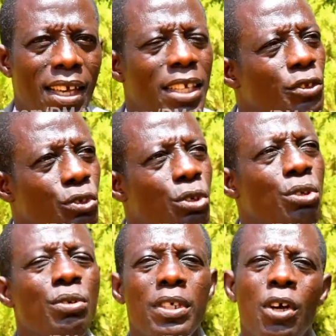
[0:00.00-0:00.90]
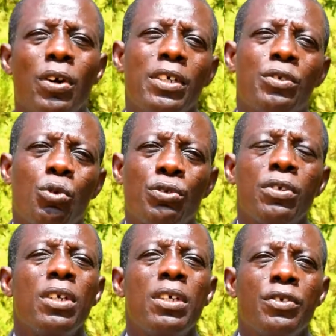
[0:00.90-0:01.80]
And so, it was
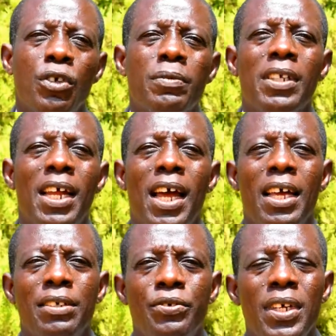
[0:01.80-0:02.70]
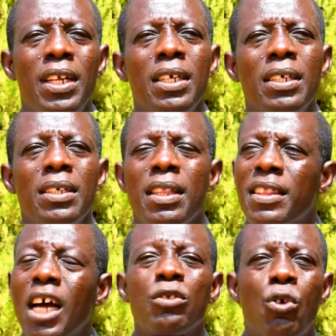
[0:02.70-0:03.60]
something that I really
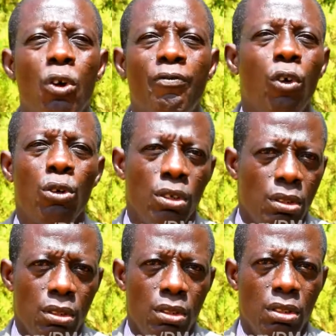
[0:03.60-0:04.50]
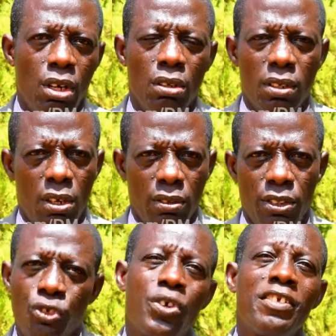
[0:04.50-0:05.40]
thank God for, not
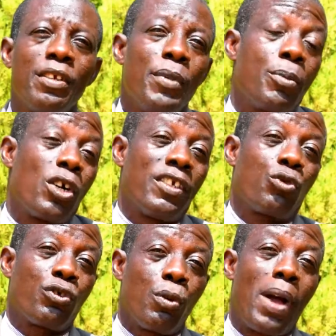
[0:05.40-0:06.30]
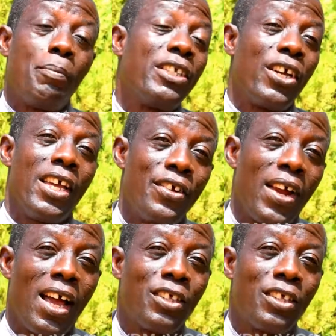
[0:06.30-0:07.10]
disgracing me, because it was not my major area.